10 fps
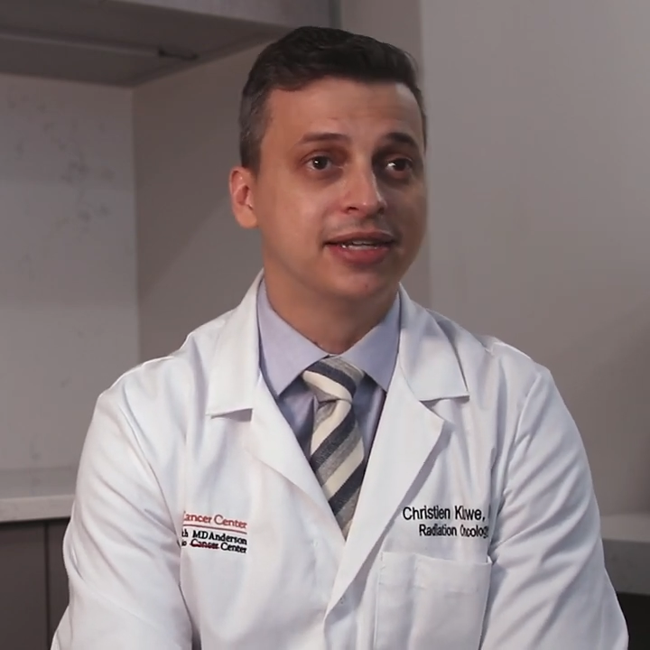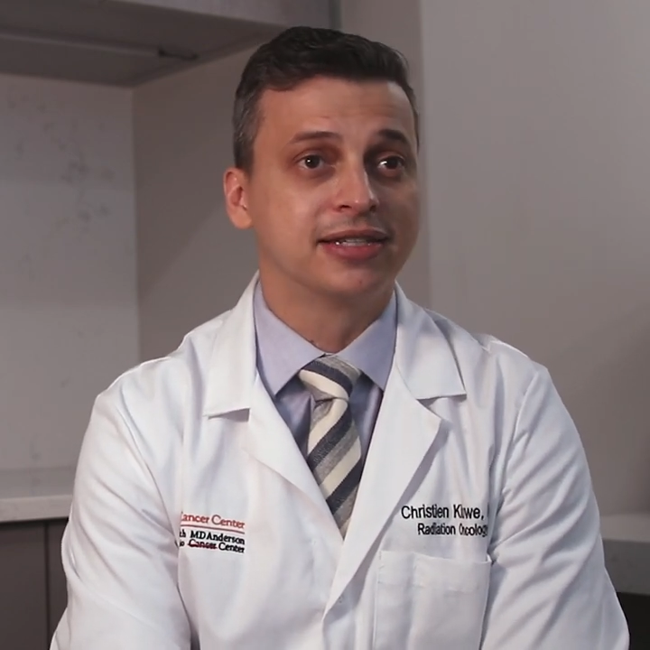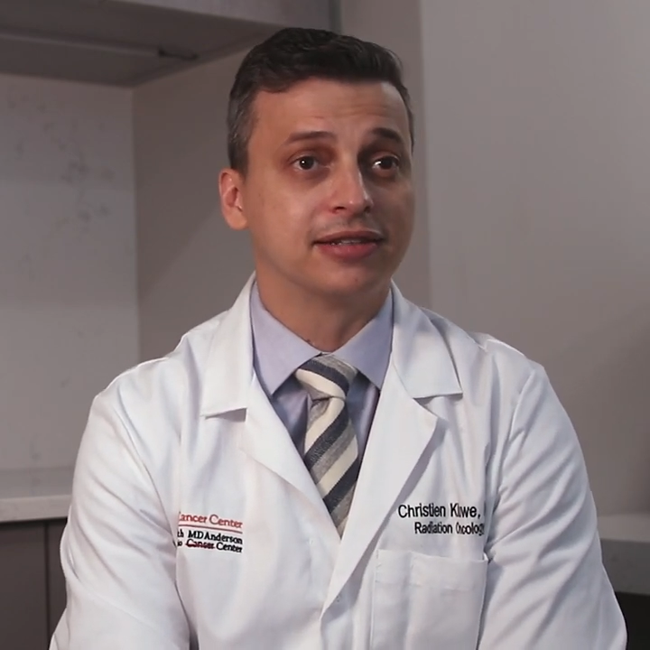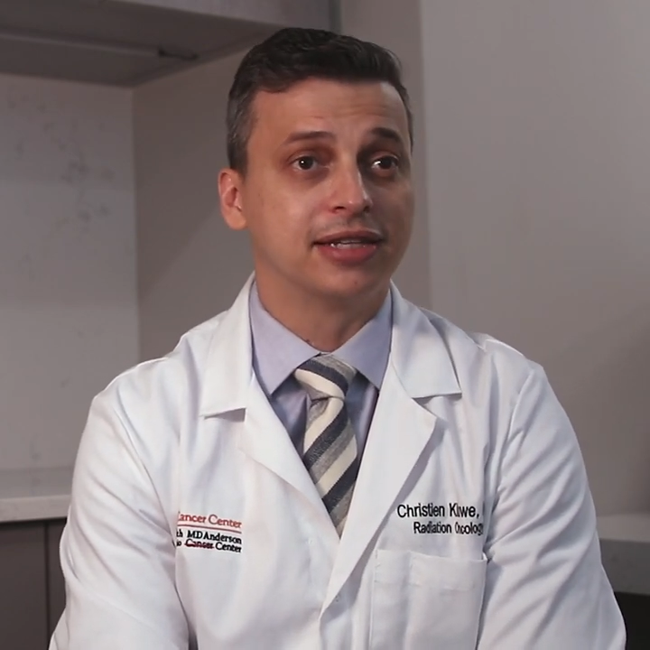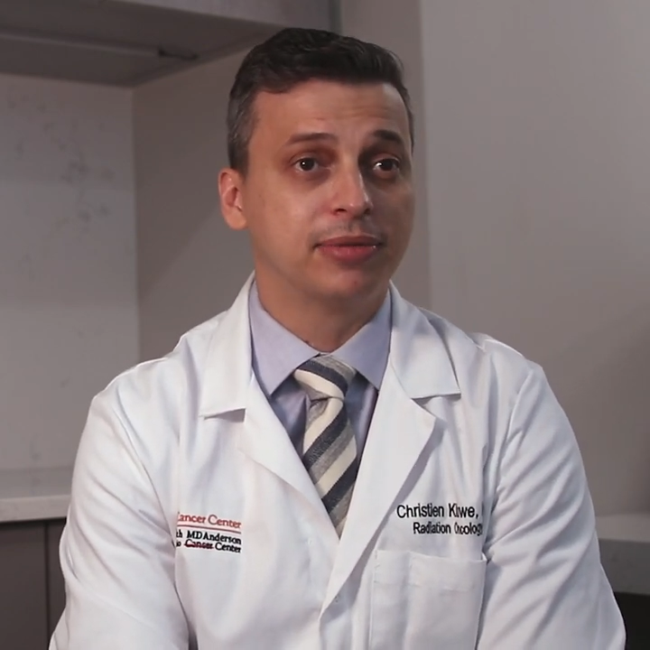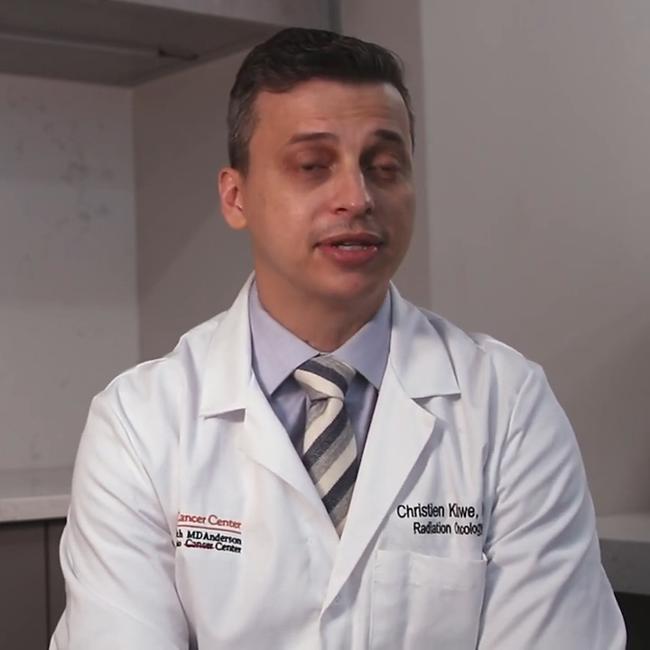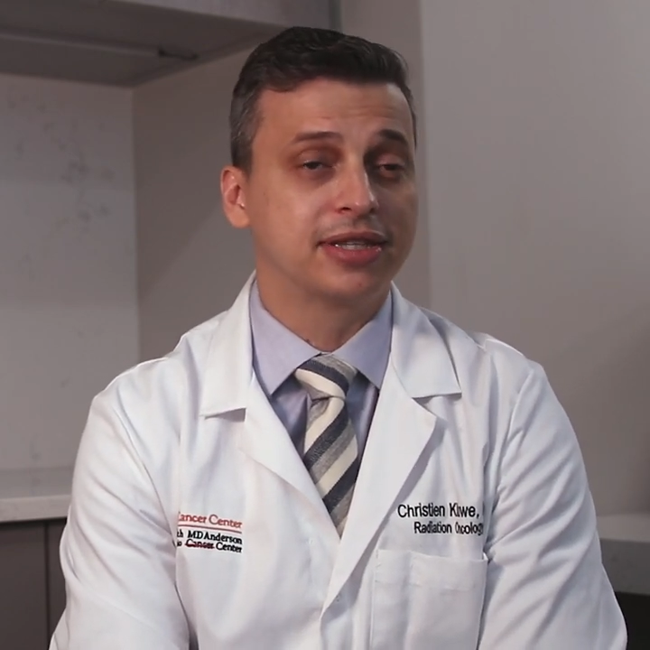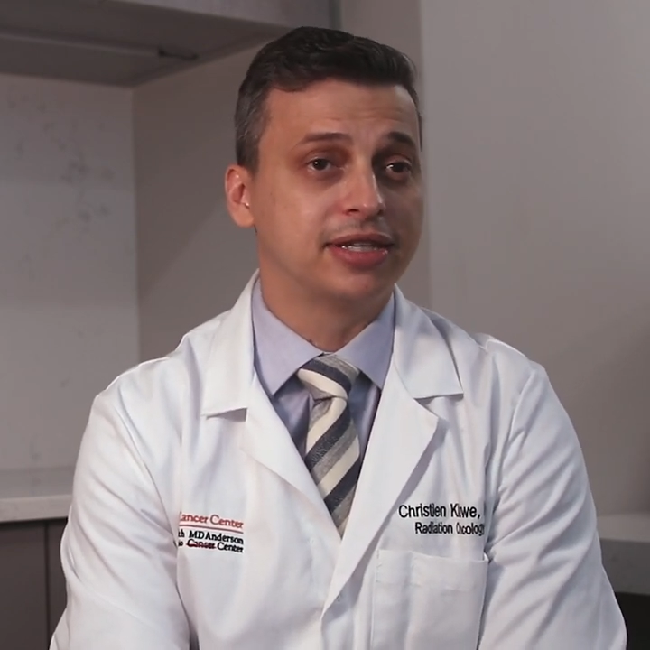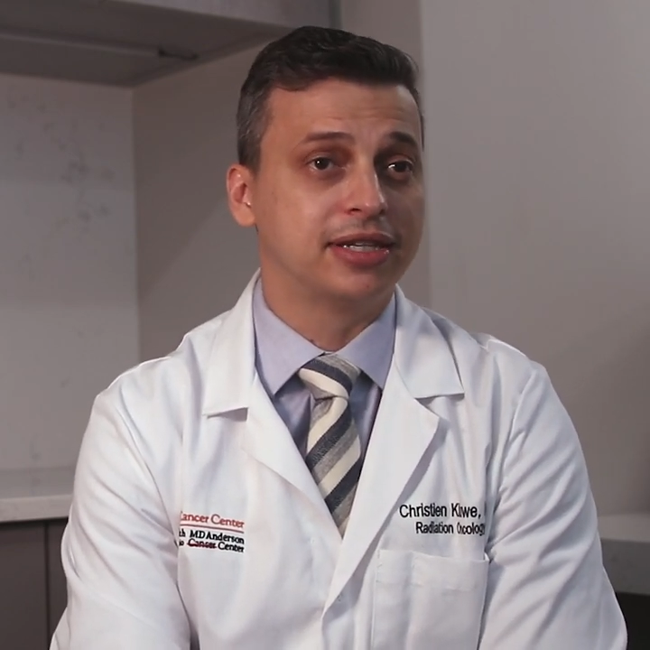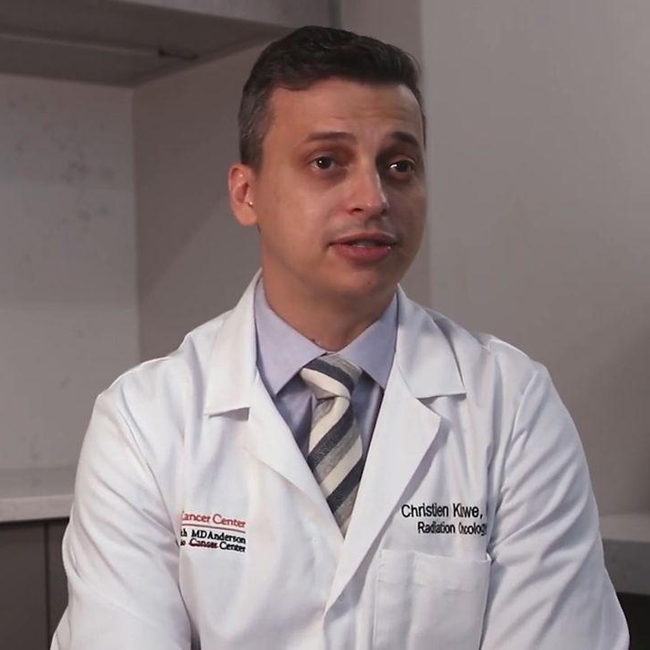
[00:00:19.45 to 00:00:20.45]
to limit
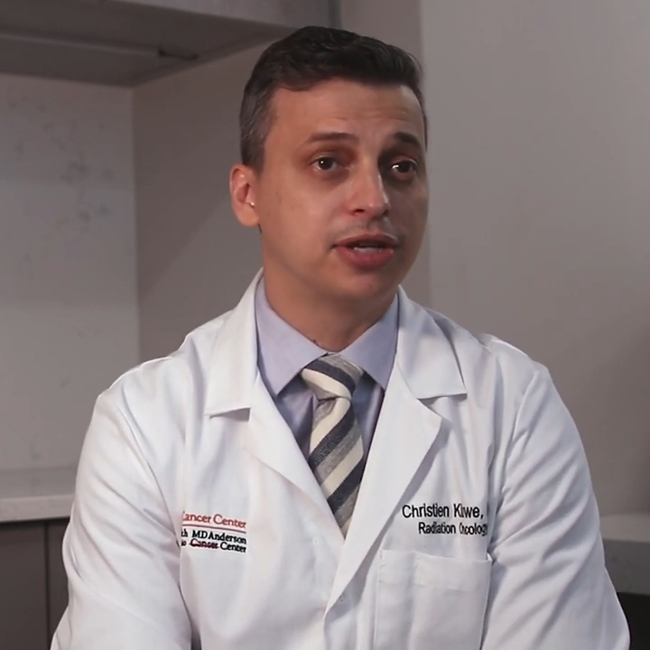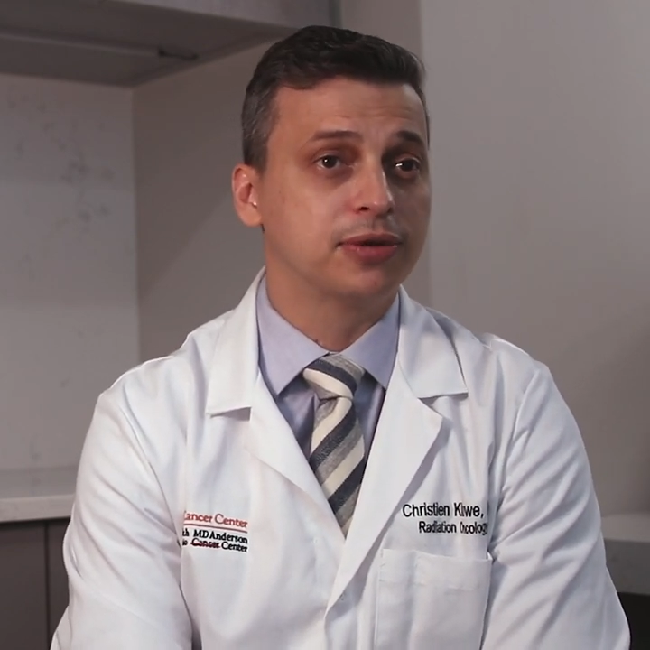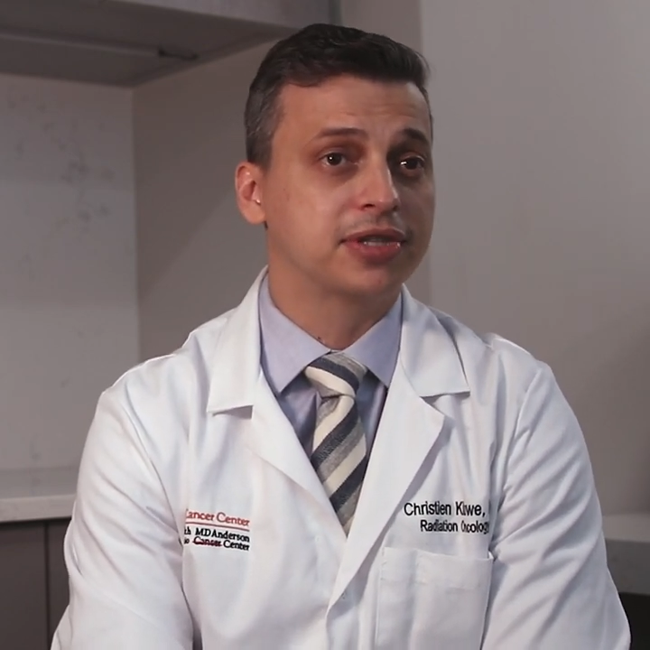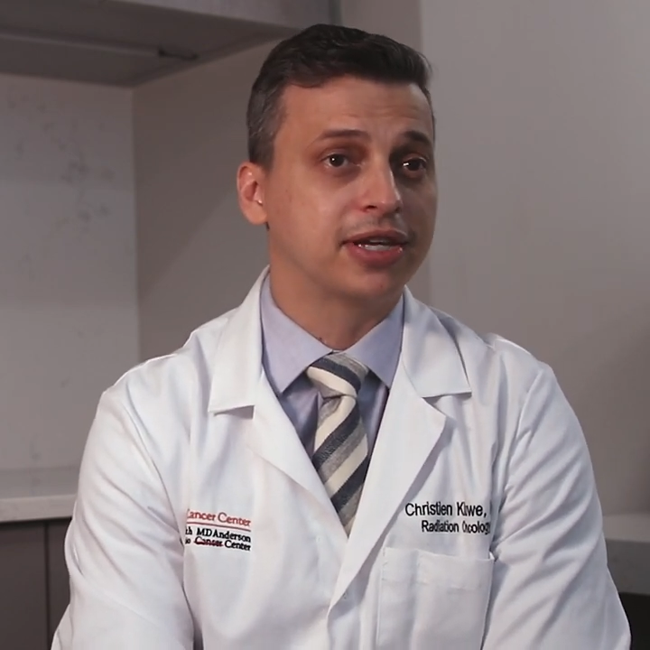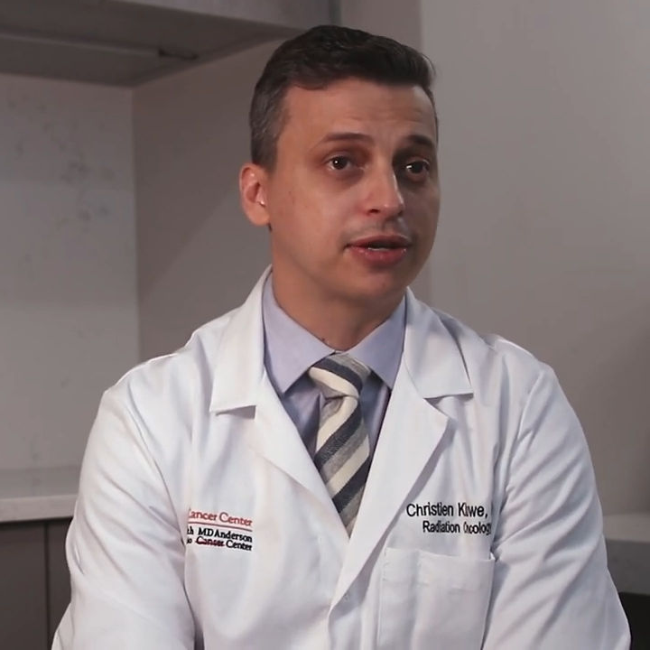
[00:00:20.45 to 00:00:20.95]
the dose that